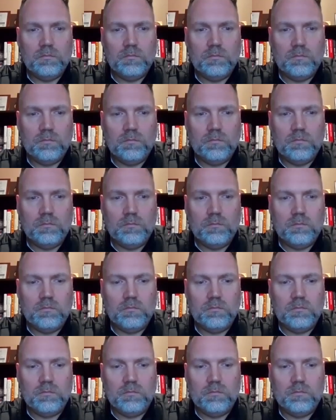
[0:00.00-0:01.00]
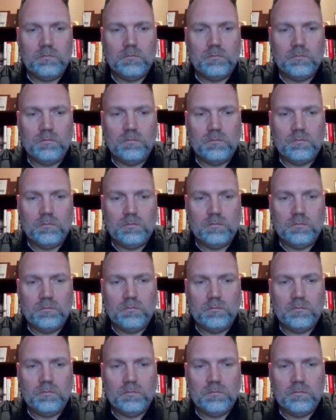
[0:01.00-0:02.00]

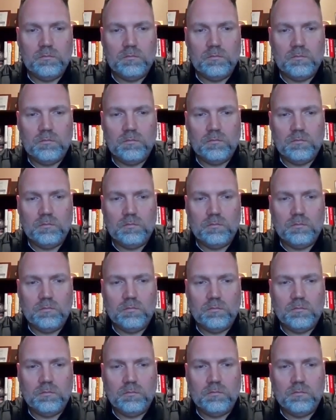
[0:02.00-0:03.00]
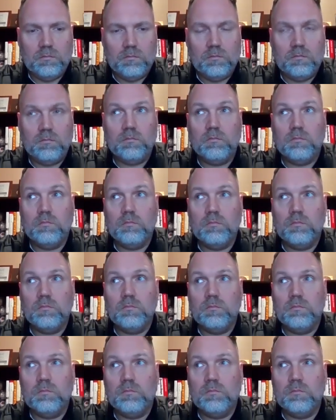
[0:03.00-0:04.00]

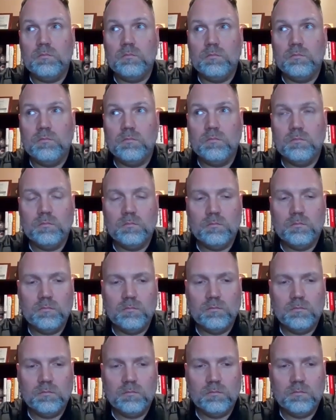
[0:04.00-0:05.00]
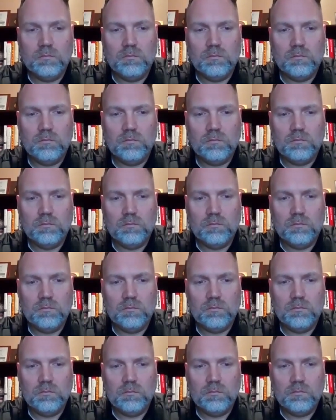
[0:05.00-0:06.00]

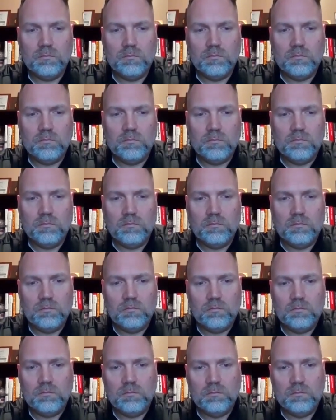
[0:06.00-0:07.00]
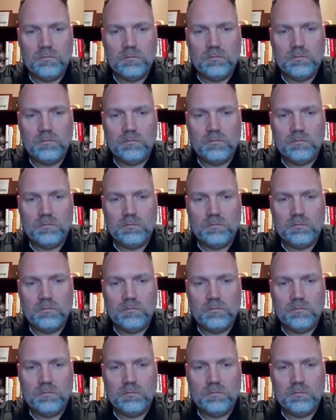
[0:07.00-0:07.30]
The person shown says nothing.